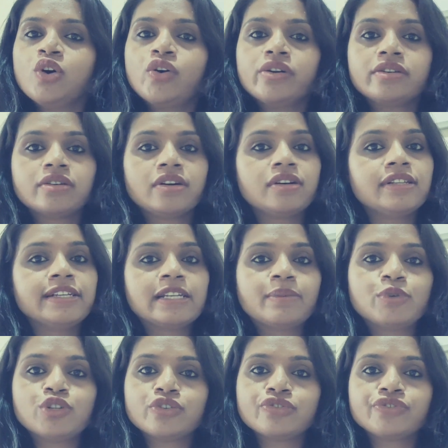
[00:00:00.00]
or a
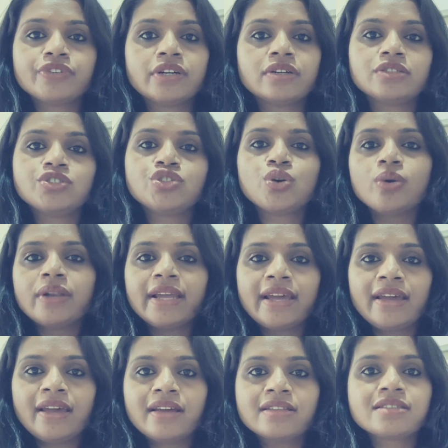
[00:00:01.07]
little bit of
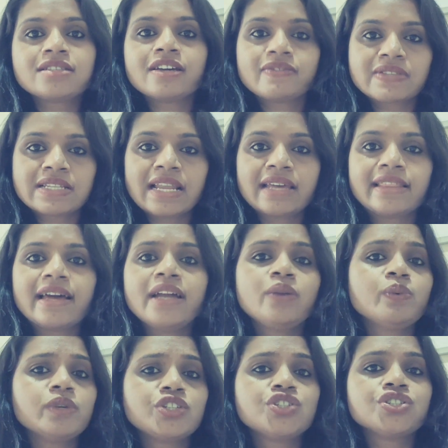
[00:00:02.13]
chole and stuff like
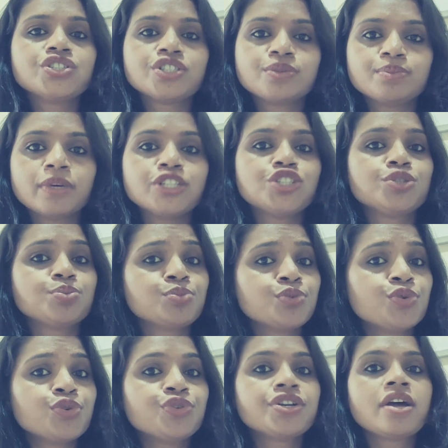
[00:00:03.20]
that, which is much
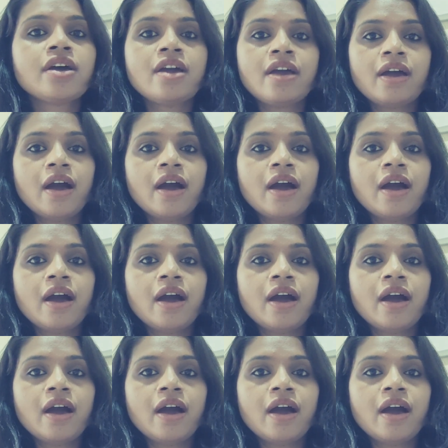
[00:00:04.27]
more